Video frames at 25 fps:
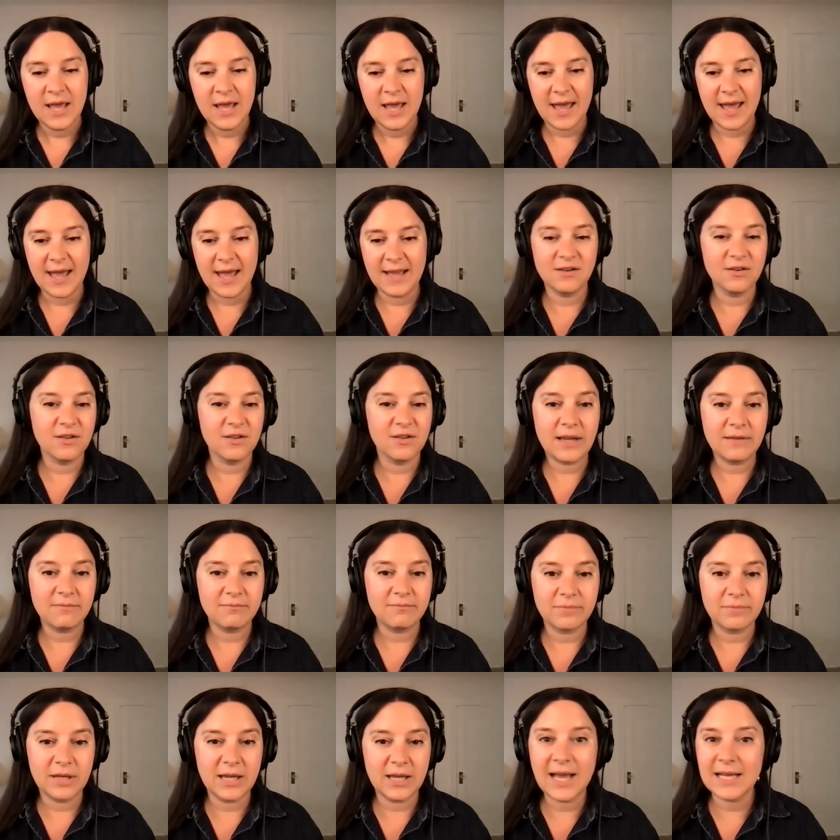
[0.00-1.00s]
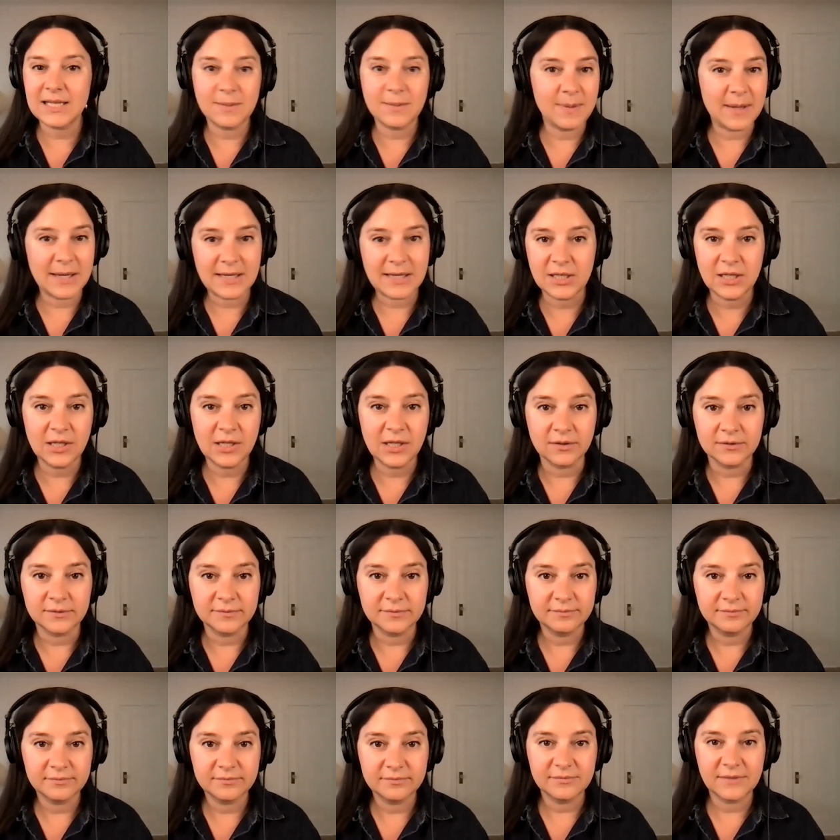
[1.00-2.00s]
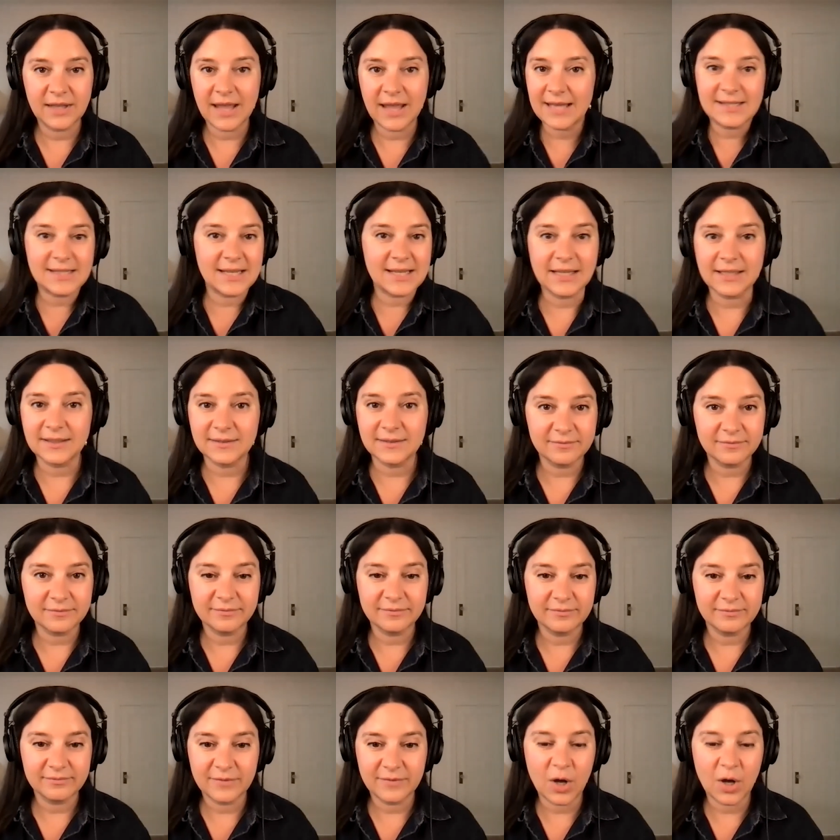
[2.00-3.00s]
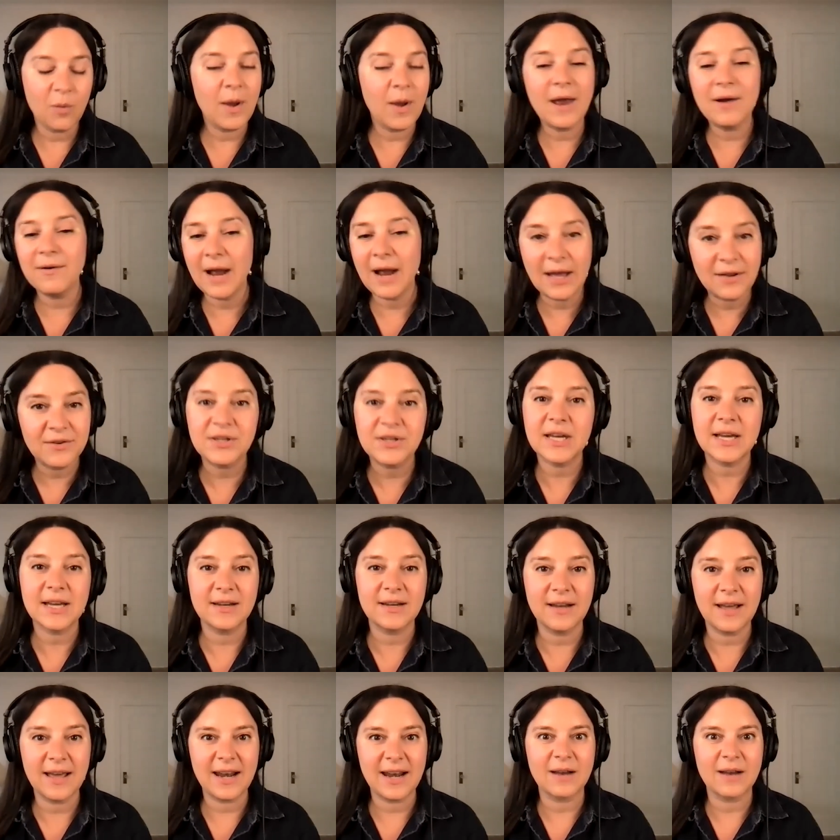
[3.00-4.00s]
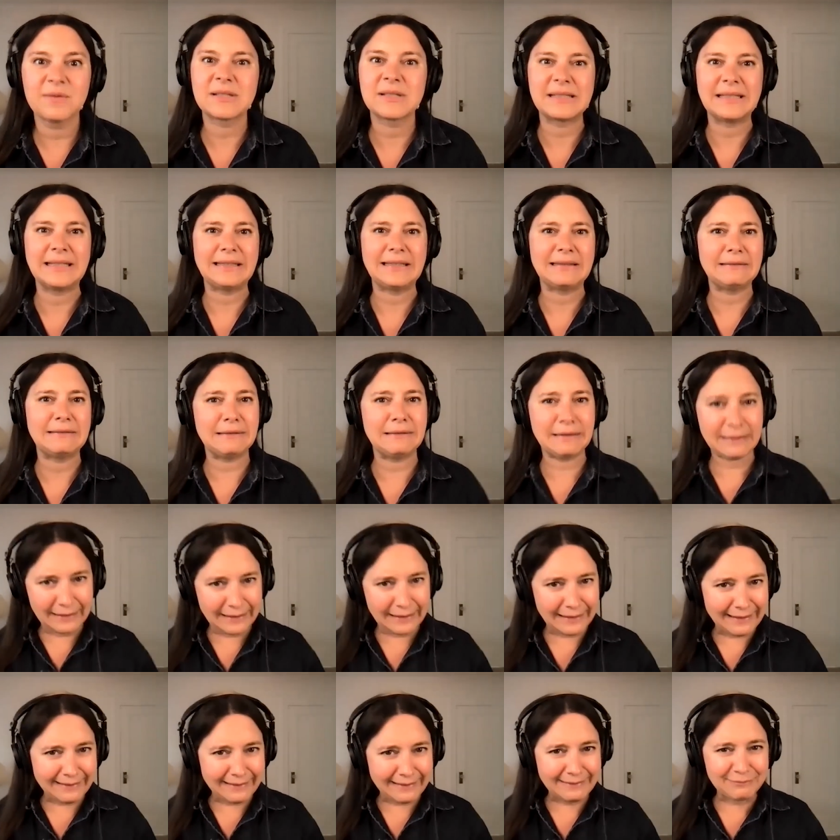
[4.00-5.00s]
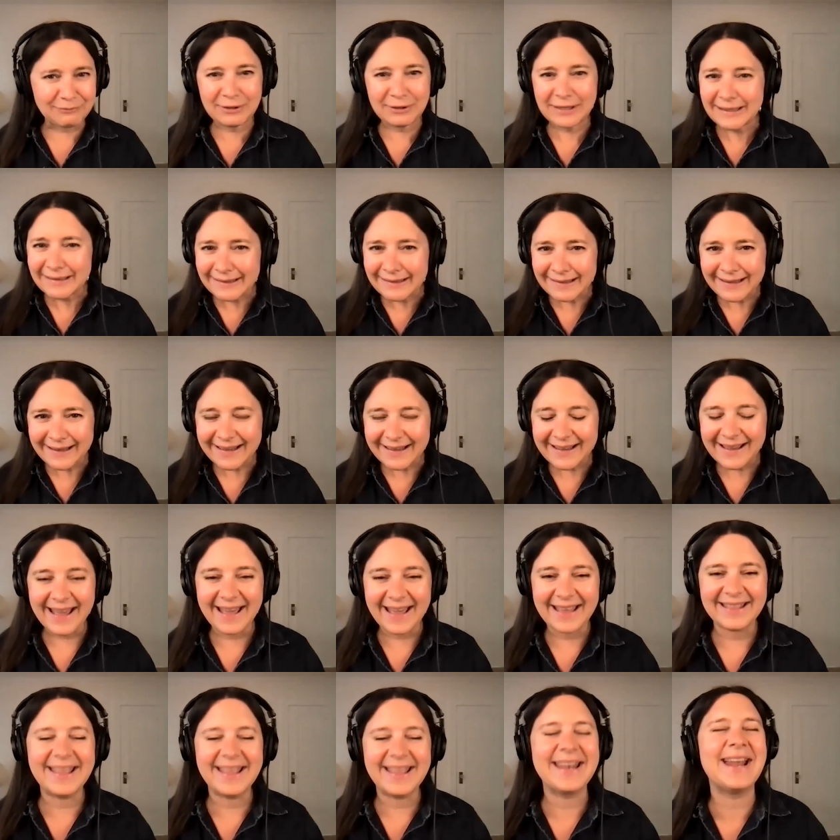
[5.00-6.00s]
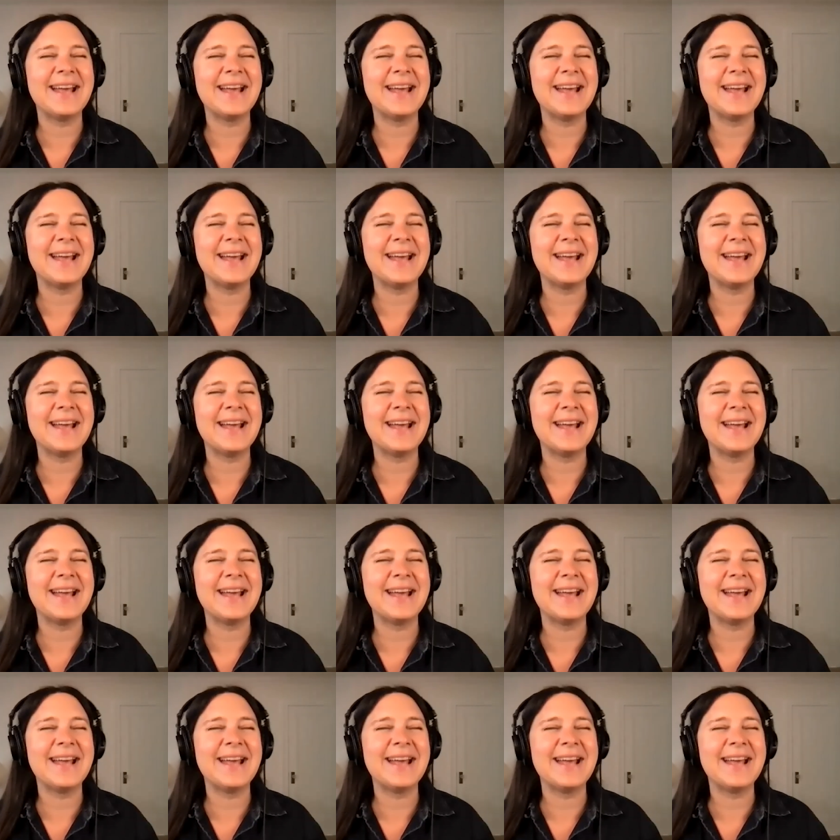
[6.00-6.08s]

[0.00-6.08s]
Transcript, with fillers: And you're like, you get to pick two. That's it. No way around it. And I was like, oh, really? And then